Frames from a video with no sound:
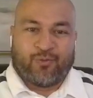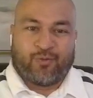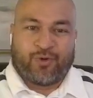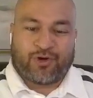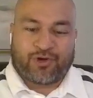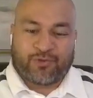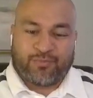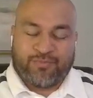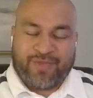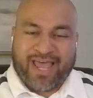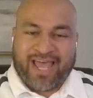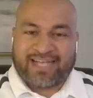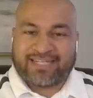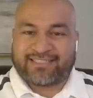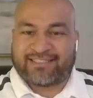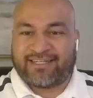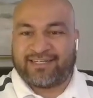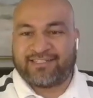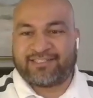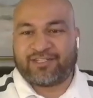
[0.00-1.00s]
Welcome back,
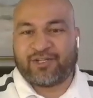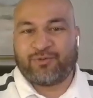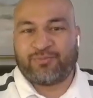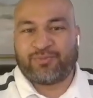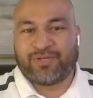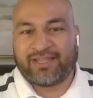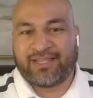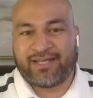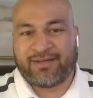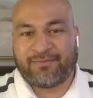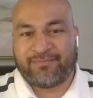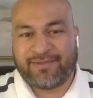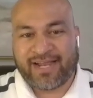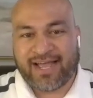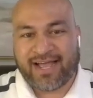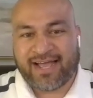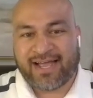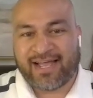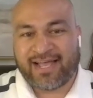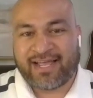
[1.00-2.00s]
Sunnyslope
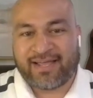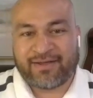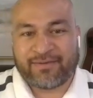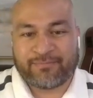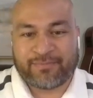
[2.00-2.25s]
alumni.